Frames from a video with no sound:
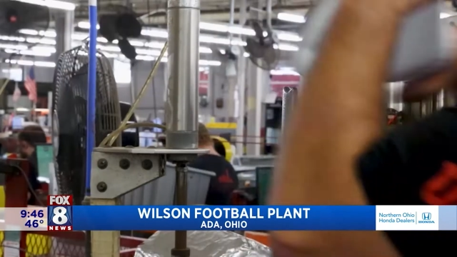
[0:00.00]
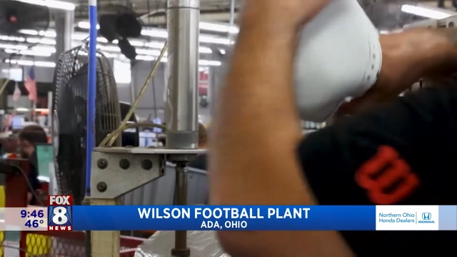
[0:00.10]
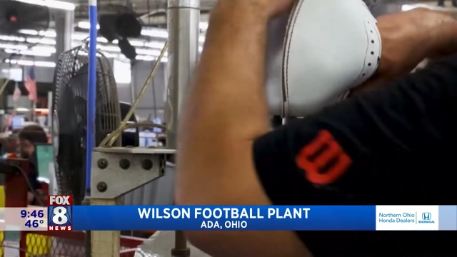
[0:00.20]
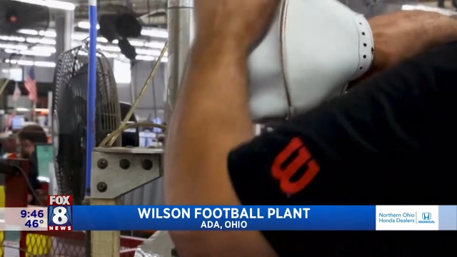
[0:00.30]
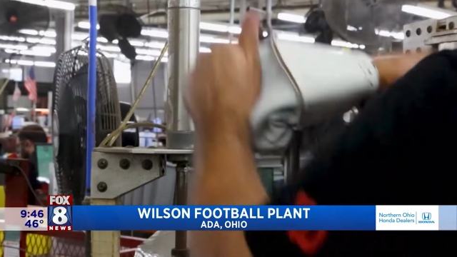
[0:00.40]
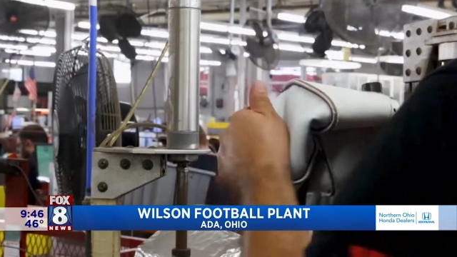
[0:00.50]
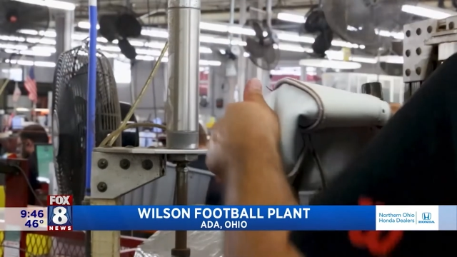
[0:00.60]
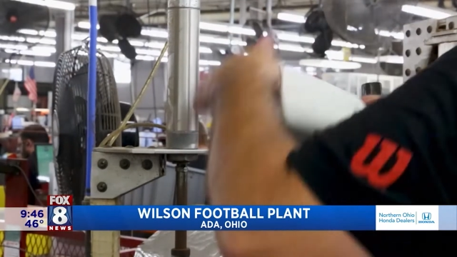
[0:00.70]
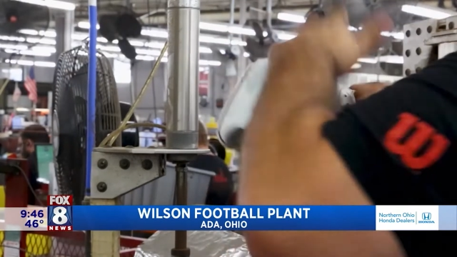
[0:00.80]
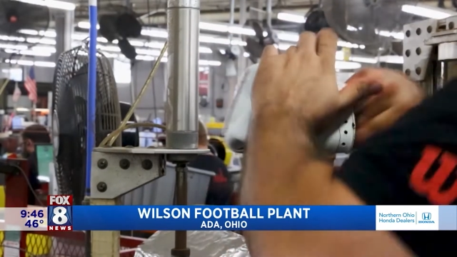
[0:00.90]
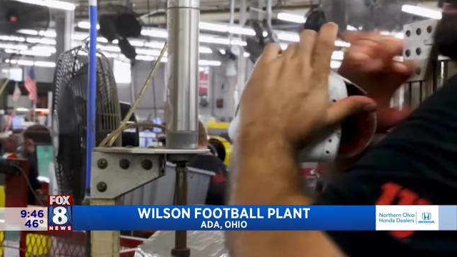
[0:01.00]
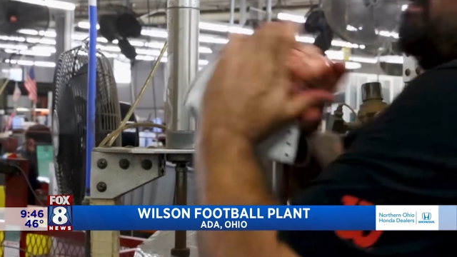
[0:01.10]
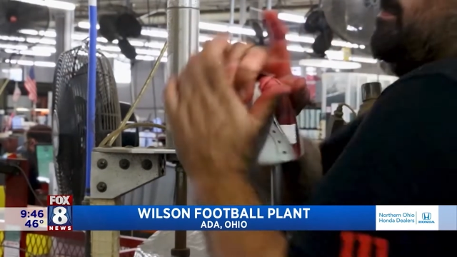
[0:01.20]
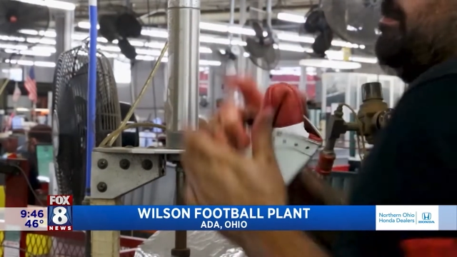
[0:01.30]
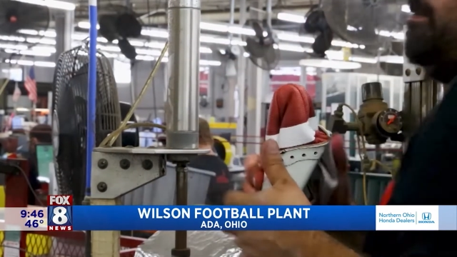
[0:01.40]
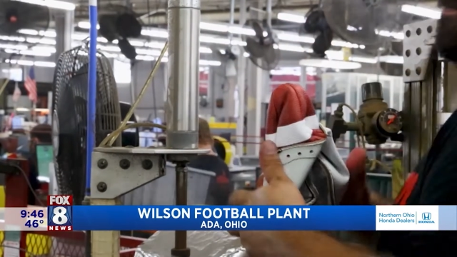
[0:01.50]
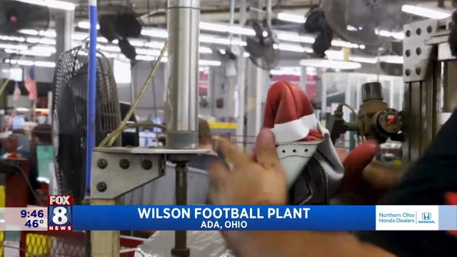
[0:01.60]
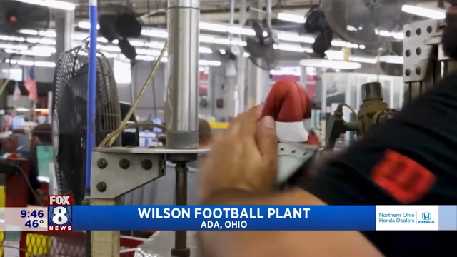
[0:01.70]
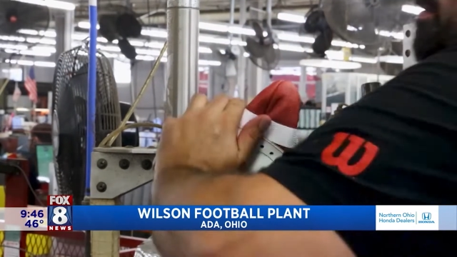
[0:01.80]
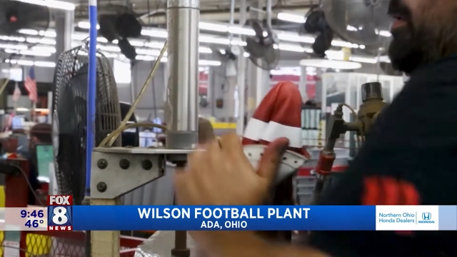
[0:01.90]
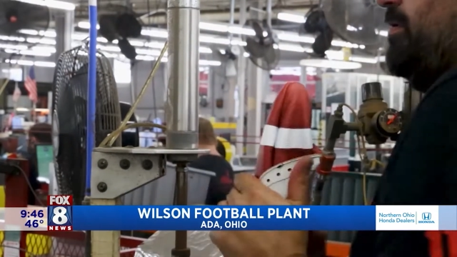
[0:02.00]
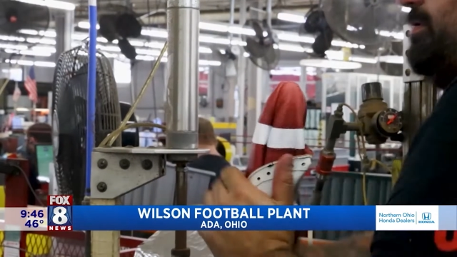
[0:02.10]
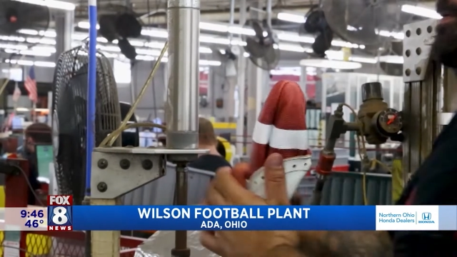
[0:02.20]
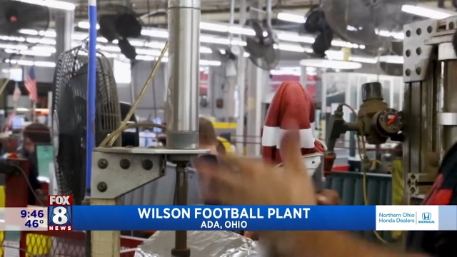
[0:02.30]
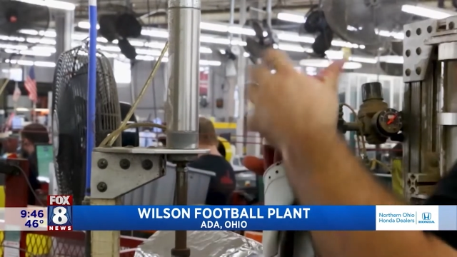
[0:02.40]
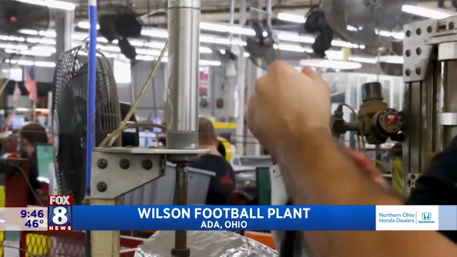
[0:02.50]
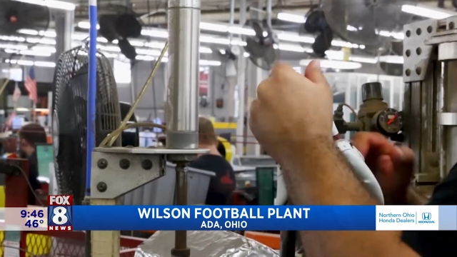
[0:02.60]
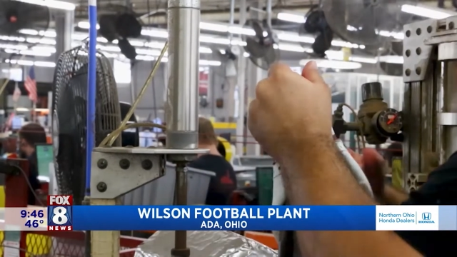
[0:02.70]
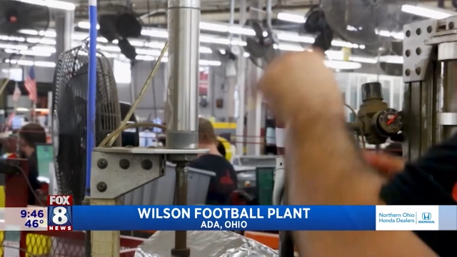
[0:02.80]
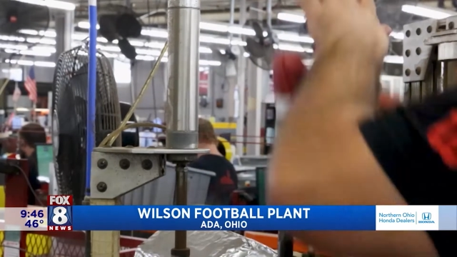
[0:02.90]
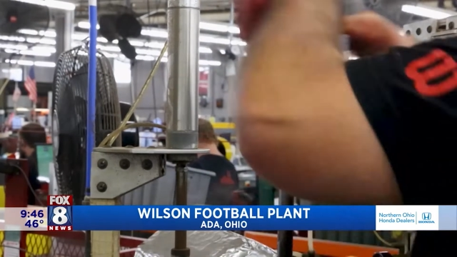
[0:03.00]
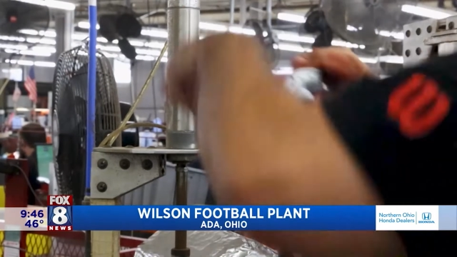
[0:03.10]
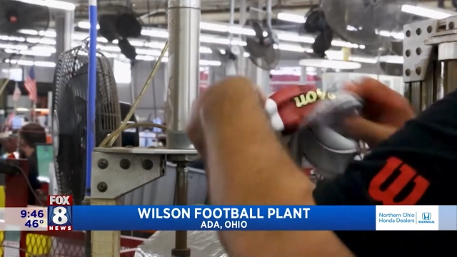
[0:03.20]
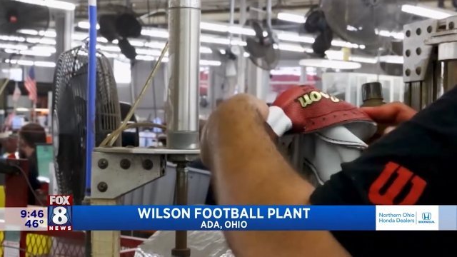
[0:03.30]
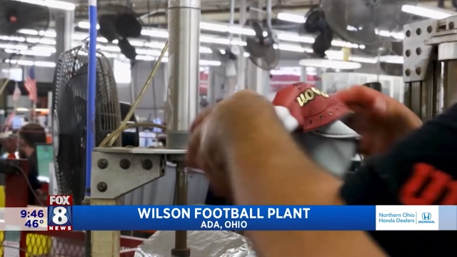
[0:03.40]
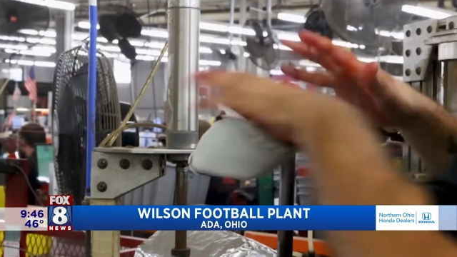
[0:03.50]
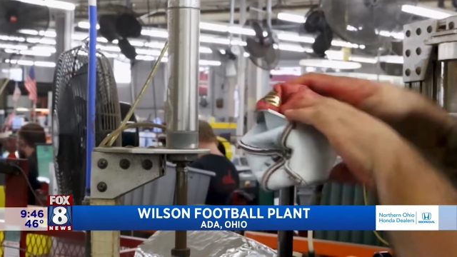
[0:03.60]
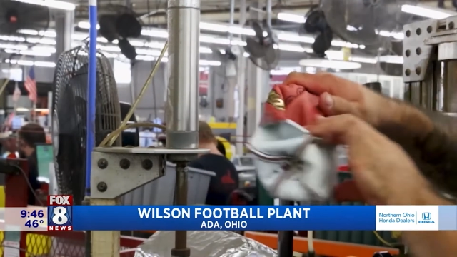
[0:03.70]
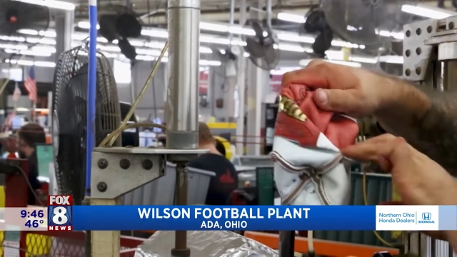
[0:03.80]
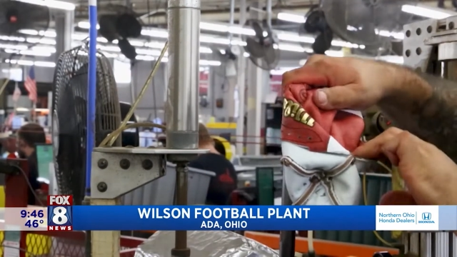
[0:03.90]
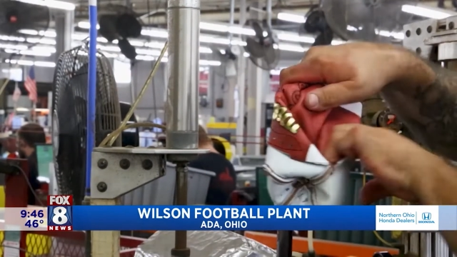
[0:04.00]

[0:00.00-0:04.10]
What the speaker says: No face is visible, so there are no lips to read.